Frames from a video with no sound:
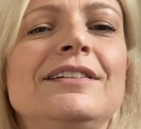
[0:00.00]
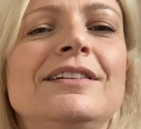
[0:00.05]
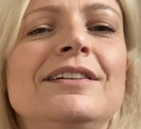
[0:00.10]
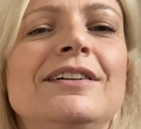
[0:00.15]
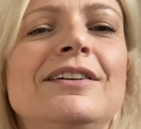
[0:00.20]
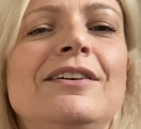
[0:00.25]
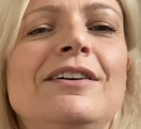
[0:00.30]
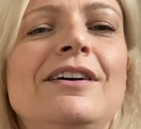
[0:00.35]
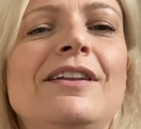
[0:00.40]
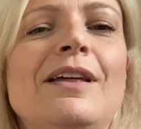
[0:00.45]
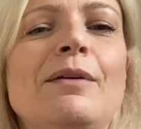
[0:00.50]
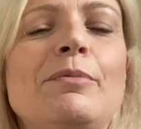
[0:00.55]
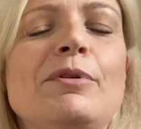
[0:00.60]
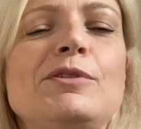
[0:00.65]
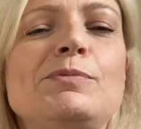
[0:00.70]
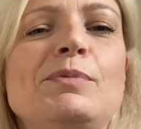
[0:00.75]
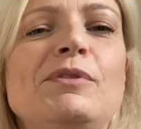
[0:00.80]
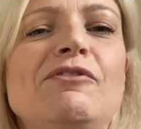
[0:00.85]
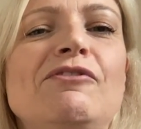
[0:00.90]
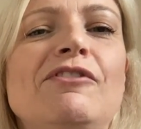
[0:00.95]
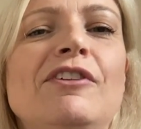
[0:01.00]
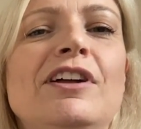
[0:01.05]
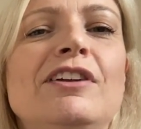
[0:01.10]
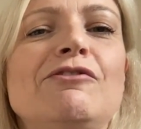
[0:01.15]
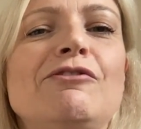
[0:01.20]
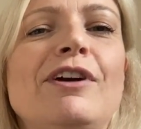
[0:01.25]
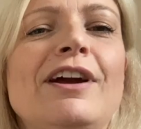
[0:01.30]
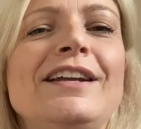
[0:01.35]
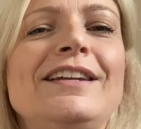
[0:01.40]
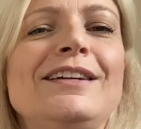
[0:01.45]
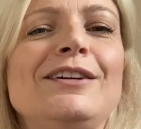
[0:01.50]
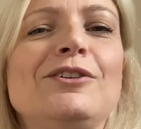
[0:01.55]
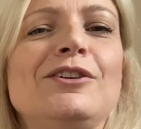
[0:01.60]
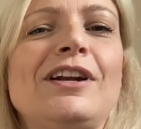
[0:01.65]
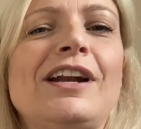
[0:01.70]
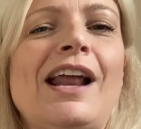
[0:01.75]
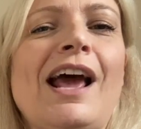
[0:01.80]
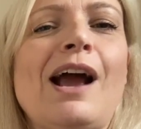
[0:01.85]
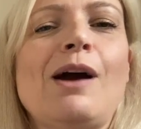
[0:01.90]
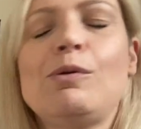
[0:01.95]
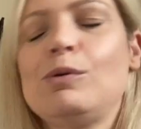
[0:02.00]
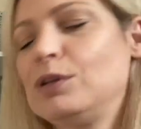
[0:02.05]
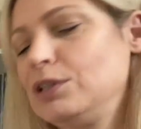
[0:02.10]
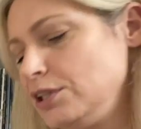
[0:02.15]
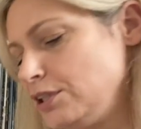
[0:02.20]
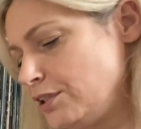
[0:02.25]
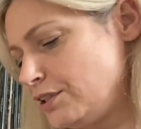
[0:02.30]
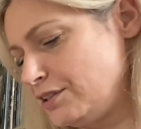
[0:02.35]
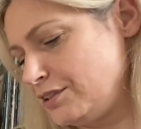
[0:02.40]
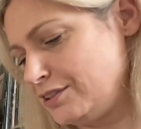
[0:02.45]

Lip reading: God, that must be fun, riding on an owl.